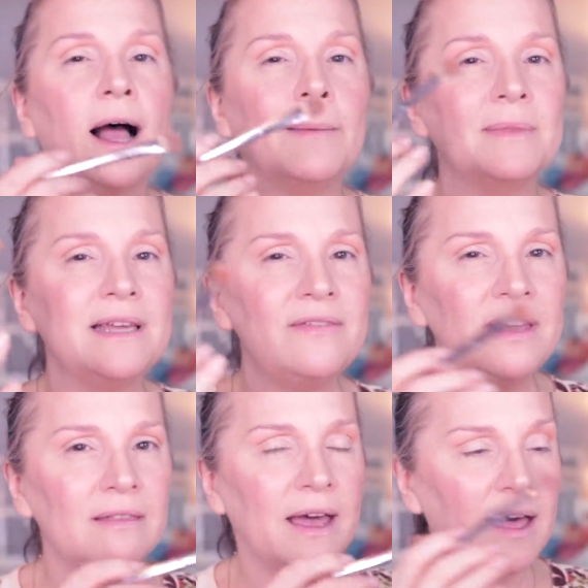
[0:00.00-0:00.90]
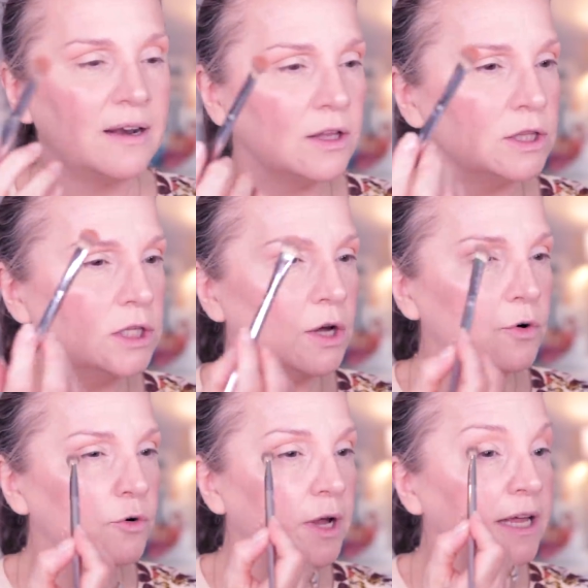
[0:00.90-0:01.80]
I'm leaving that
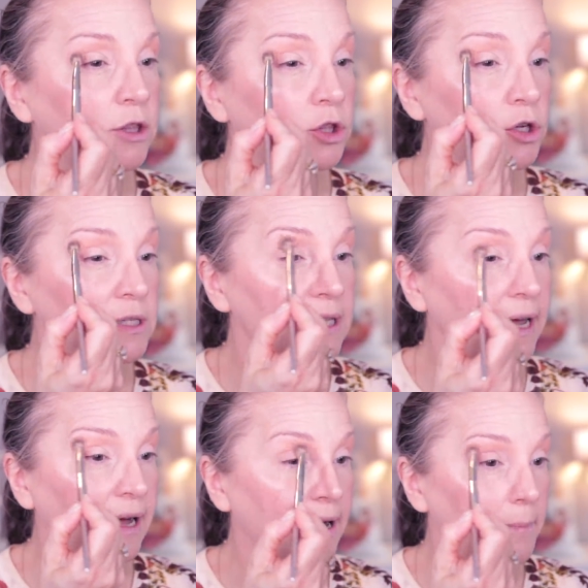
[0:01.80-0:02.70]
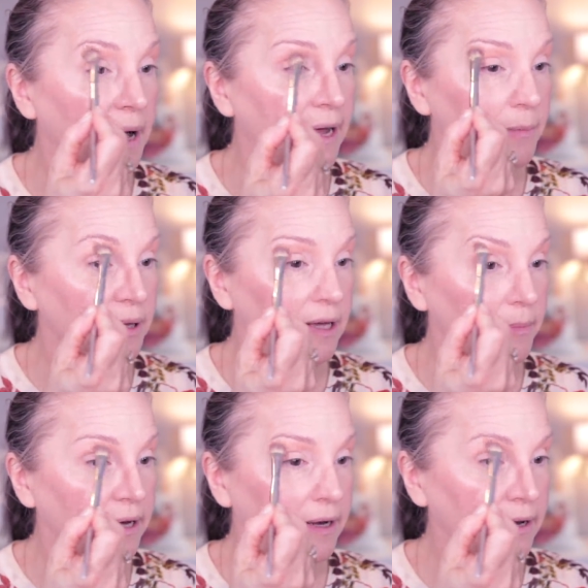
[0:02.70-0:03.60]
alone. It looks like I might
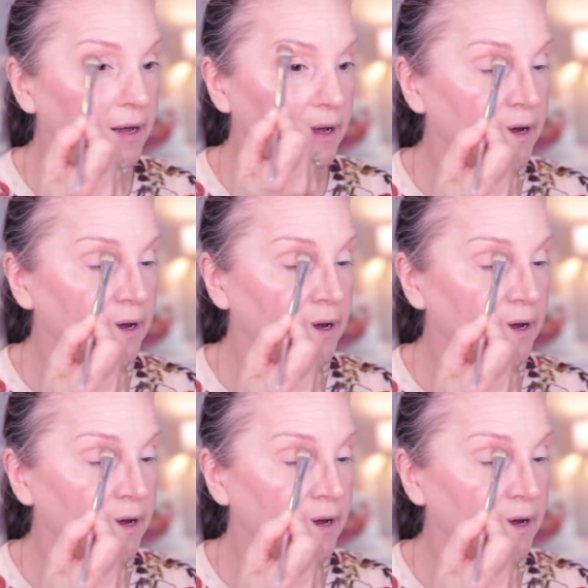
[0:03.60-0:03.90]
be, but